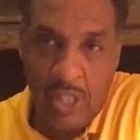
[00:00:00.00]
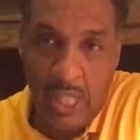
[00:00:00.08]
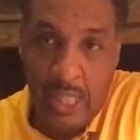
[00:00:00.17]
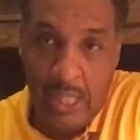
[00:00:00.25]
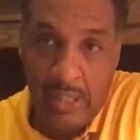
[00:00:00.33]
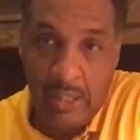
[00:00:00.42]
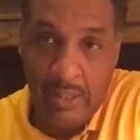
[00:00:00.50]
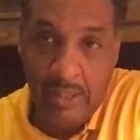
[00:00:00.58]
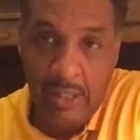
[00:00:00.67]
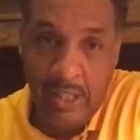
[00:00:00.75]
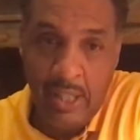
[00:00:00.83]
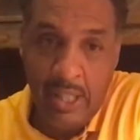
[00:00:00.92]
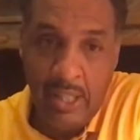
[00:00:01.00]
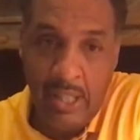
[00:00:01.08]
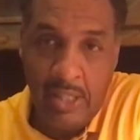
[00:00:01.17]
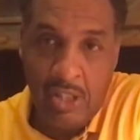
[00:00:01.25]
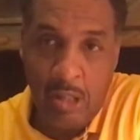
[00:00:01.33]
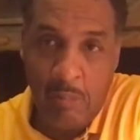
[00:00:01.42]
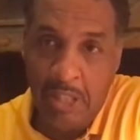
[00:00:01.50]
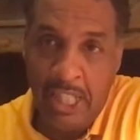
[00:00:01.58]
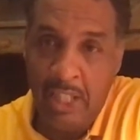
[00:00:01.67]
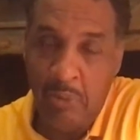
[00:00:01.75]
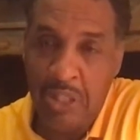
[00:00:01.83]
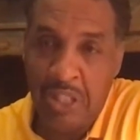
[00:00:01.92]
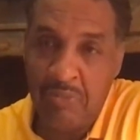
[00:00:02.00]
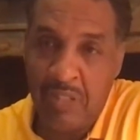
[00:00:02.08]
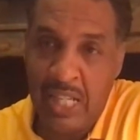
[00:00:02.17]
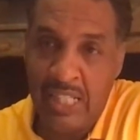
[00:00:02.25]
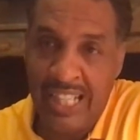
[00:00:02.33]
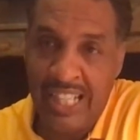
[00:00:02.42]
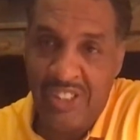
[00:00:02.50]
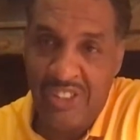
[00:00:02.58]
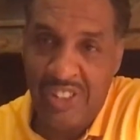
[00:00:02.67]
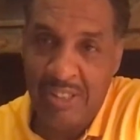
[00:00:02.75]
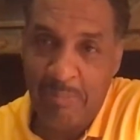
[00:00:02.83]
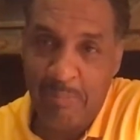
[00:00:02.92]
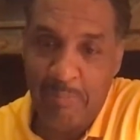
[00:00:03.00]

in, he's coming in with divine nature